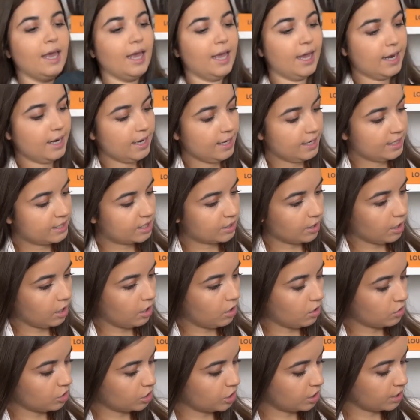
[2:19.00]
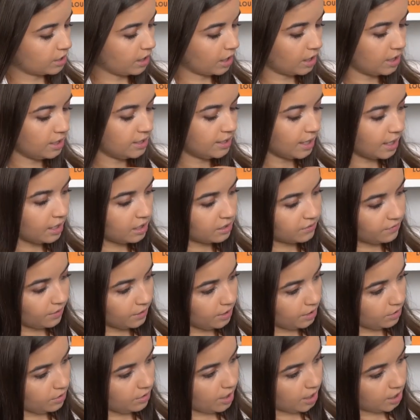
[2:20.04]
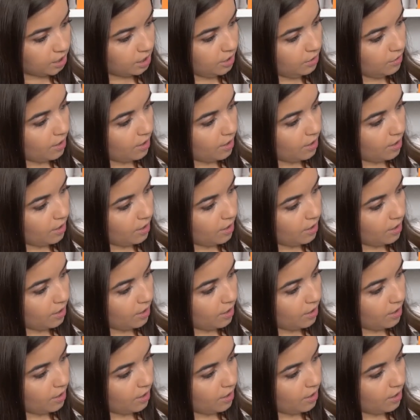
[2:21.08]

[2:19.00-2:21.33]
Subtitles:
and it's gorgeous. Like the inside is very good actually.